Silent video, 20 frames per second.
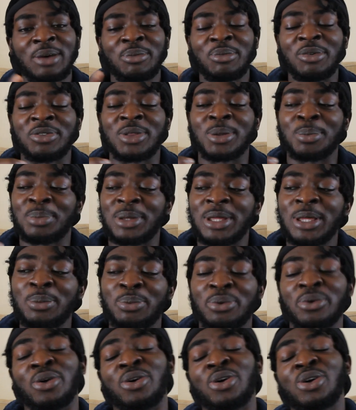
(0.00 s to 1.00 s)
with the
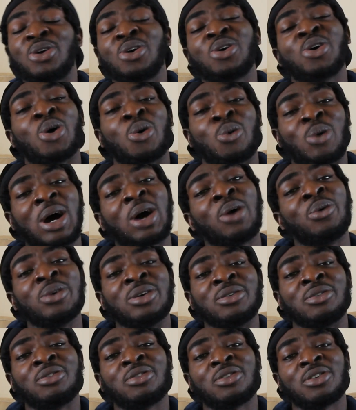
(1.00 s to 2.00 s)
people you're going to go out
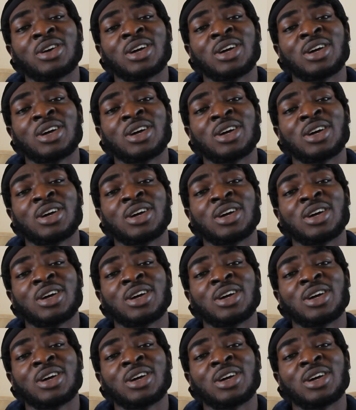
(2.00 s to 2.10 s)
with.